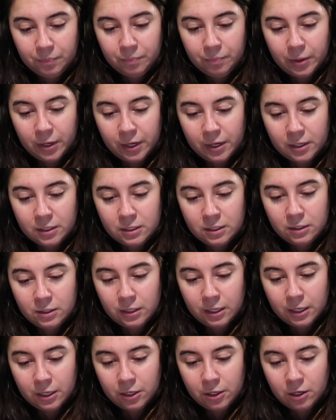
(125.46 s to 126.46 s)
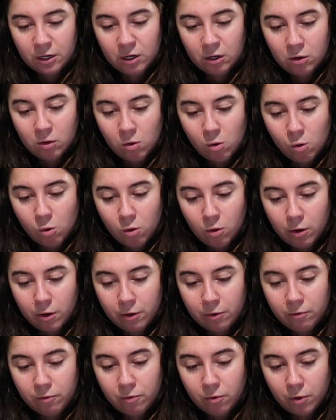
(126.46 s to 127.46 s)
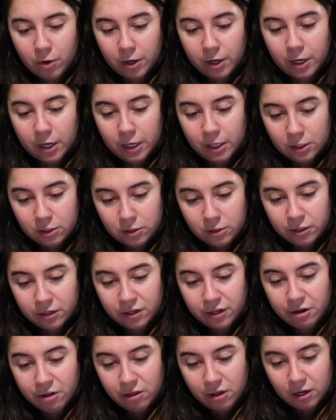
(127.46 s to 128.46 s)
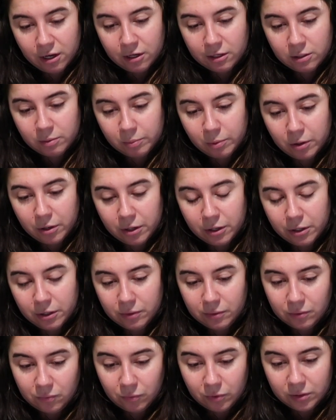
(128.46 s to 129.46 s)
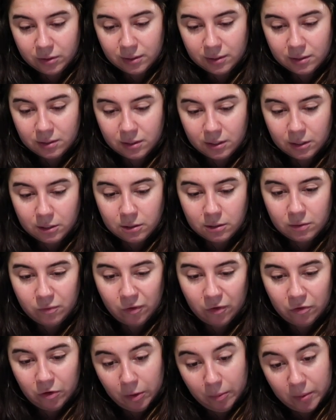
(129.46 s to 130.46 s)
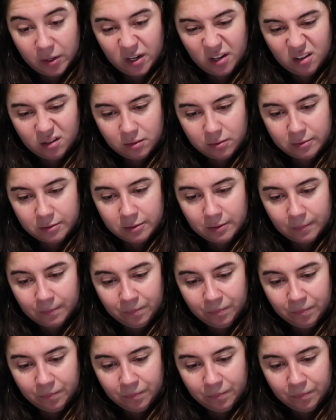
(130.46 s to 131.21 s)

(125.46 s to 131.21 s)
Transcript: Bake until tender or fork insert. Thickest part has resistance, 50 minutes.